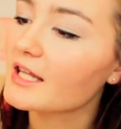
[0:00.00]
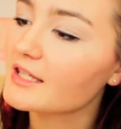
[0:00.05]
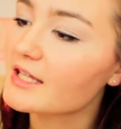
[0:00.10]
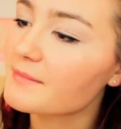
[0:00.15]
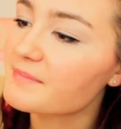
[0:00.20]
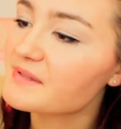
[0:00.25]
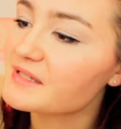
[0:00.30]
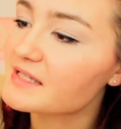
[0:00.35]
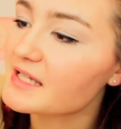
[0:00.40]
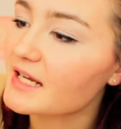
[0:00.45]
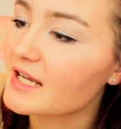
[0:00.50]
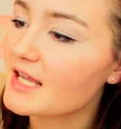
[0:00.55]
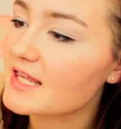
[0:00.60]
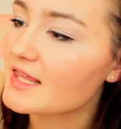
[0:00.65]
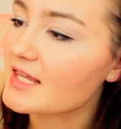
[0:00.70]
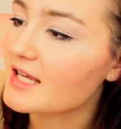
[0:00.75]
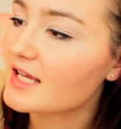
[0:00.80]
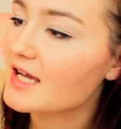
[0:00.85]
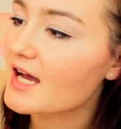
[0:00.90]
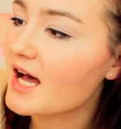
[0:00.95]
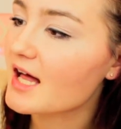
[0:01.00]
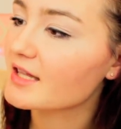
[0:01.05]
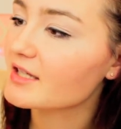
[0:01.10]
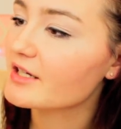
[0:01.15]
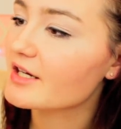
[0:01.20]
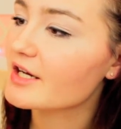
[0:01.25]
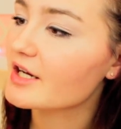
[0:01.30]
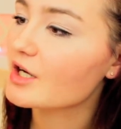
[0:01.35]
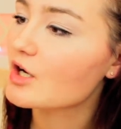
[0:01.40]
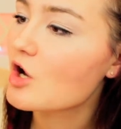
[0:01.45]
lipstick in the
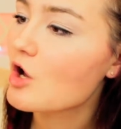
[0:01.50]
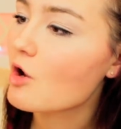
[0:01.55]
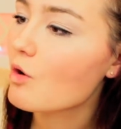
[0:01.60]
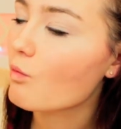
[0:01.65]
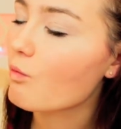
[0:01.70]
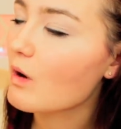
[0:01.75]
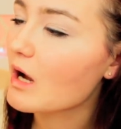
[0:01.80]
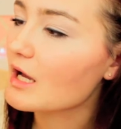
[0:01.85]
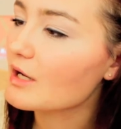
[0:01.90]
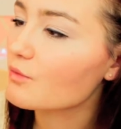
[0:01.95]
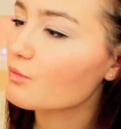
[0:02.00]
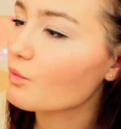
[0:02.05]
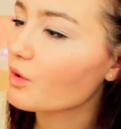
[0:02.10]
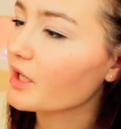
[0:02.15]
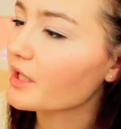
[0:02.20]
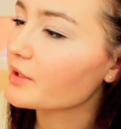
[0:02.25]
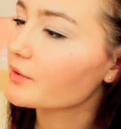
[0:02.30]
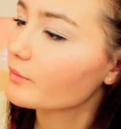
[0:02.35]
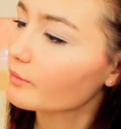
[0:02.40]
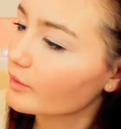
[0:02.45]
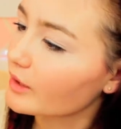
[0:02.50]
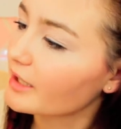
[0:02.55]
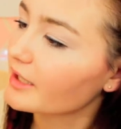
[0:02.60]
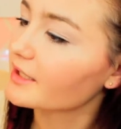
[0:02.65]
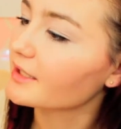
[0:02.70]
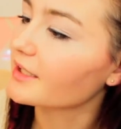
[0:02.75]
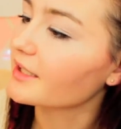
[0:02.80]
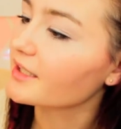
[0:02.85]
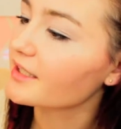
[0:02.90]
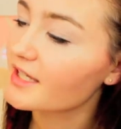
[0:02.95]
color
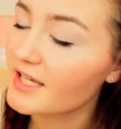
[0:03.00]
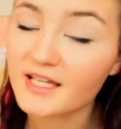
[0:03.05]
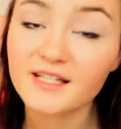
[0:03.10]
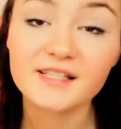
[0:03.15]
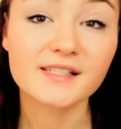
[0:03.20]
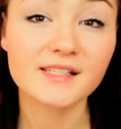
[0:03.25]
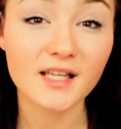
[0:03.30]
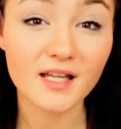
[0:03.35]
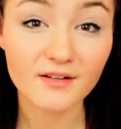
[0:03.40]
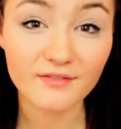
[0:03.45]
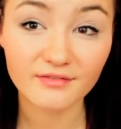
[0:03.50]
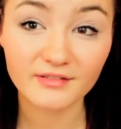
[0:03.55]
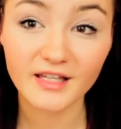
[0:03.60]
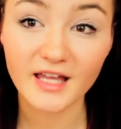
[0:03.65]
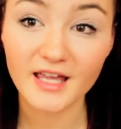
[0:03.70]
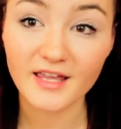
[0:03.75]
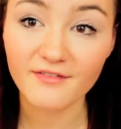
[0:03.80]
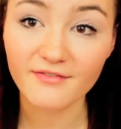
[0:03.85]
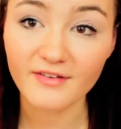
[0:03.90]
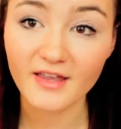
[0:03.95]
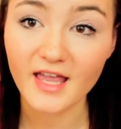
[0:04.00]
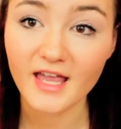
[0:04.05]
111 Kiss of Life,